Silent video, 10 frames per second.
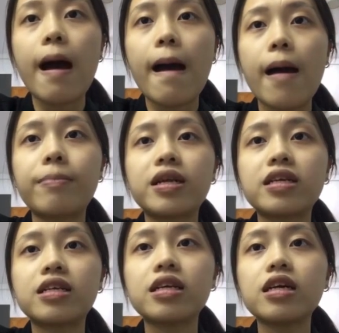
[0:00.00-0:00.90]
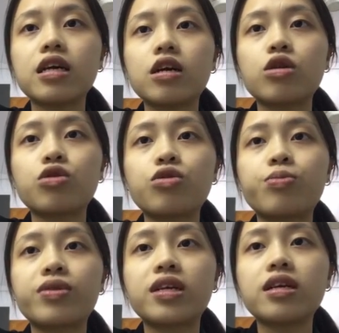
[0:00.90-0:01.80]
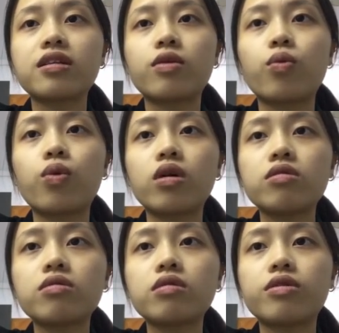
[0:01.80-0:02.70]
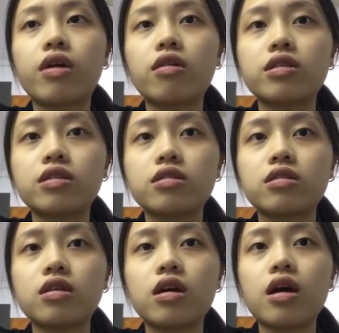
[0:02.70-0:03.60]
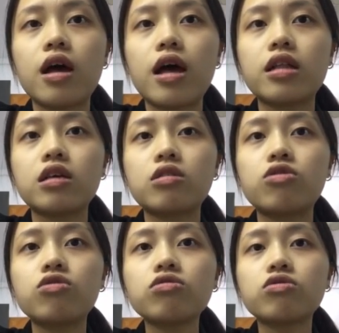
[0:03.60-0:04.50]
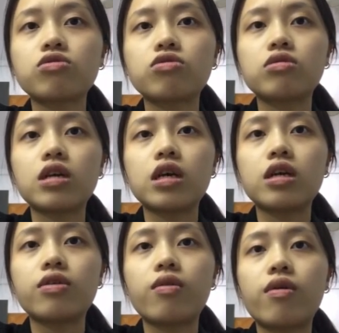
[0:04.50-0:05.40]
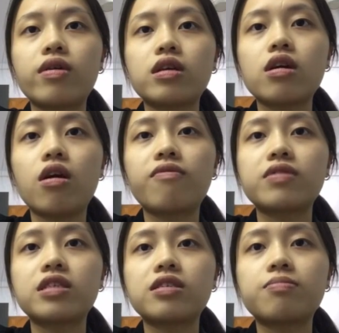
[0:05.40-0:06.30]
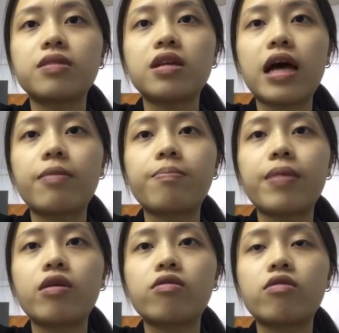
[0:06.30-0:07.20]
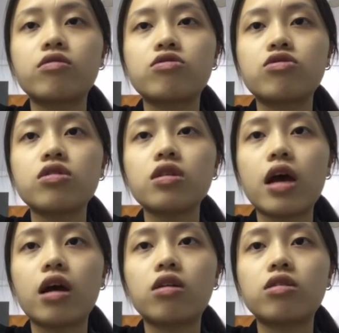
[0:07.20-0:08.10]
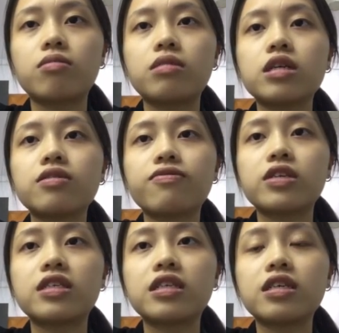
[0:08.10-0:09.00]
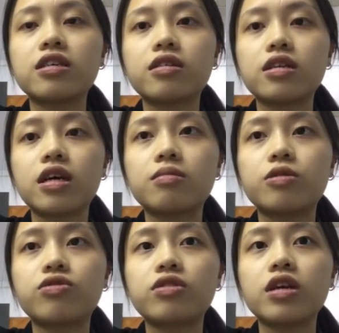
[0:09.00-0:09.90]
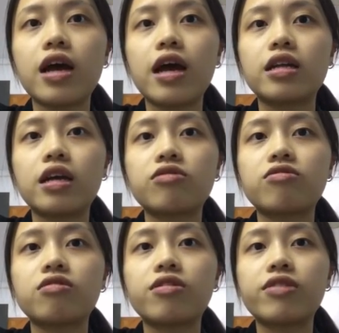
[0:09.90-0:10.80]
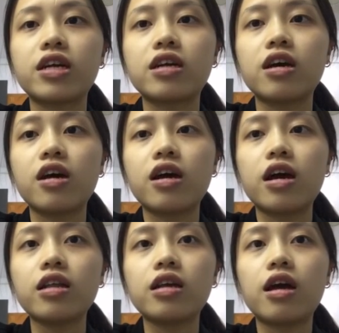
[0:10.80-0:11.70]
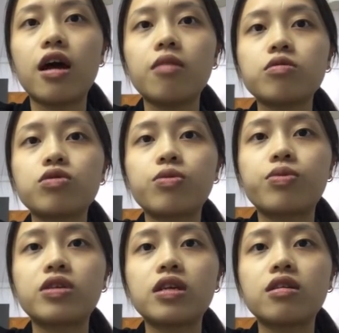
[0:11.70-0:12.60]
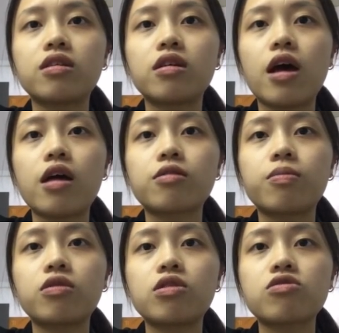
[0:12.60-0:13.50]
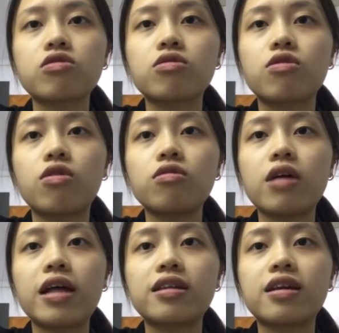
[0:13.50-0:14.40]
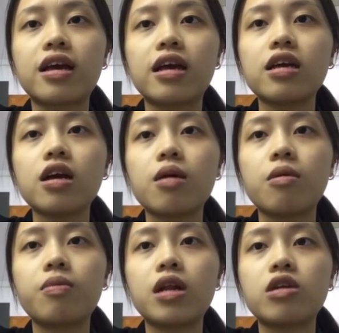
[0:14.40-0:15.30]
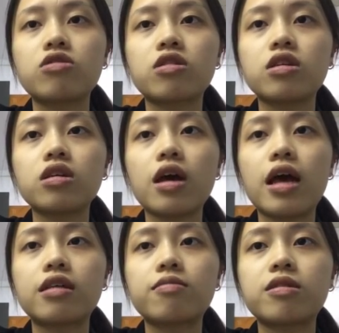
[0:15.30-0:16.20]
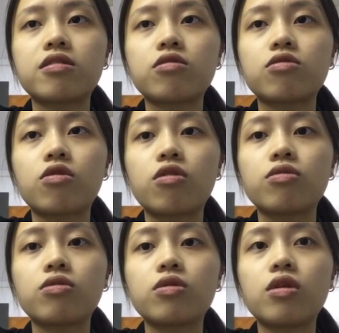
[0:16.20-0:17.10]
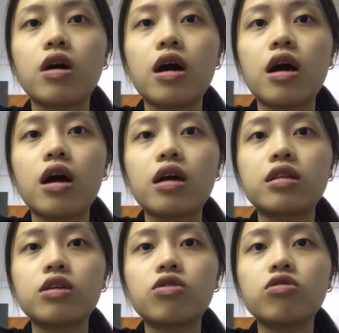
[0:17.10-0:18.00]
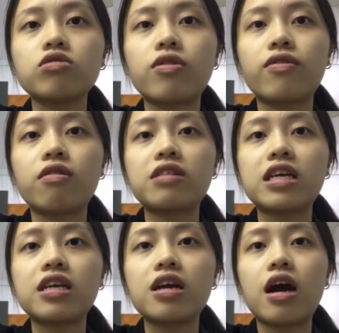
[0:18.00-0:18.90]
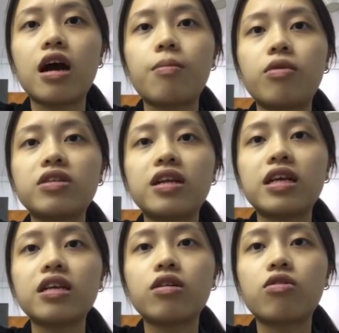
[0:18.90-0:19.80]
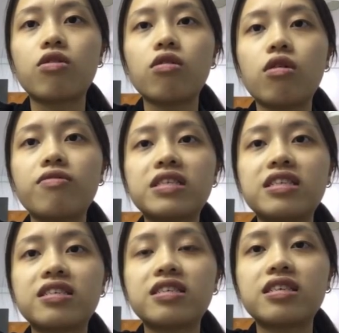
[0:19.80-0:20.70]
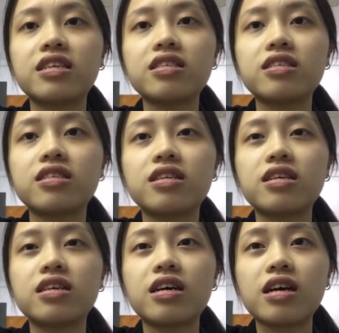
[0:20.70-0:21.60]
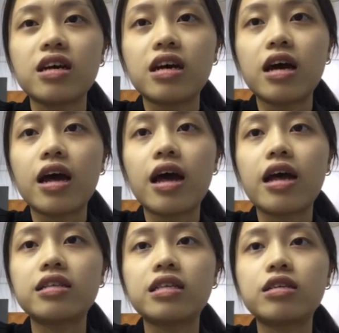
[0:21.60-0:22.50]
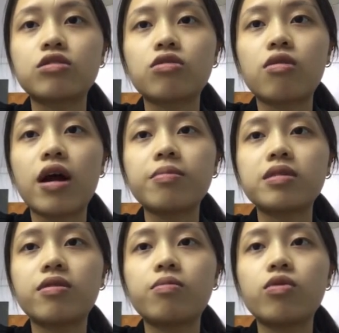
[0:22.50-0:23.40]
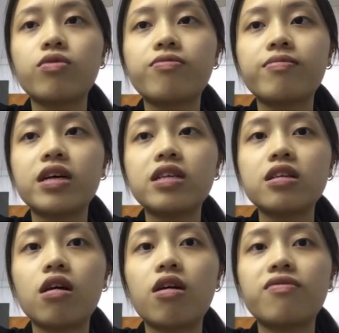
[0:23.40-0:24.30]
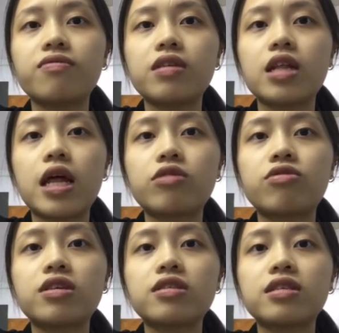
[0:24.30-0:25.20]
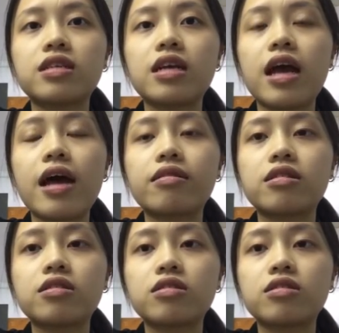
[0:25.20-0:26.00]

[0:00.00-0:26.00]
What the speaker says: ability to predict the world around us, and it used in a variety of disciplines like biology, economics, physics, chemistry, and engineering, and it helps to predict the exponential growth and decay, population, and species growth. The use of ODE are modeling the growth of disease and describe the movement of electricity and